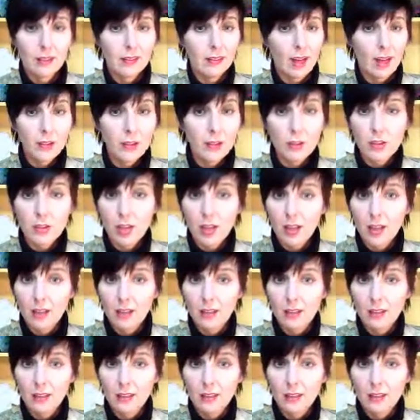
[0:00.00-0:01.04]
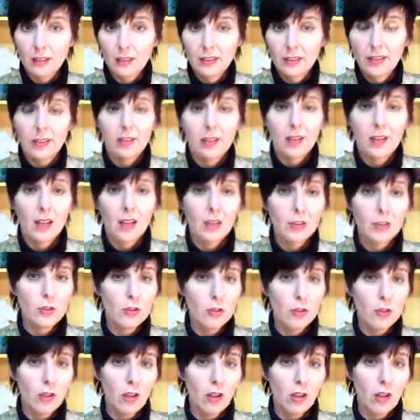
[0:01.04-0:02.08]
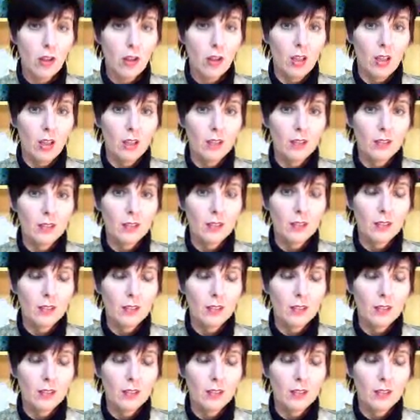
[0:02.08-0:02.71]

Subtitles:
Not your tongue, not your jaw,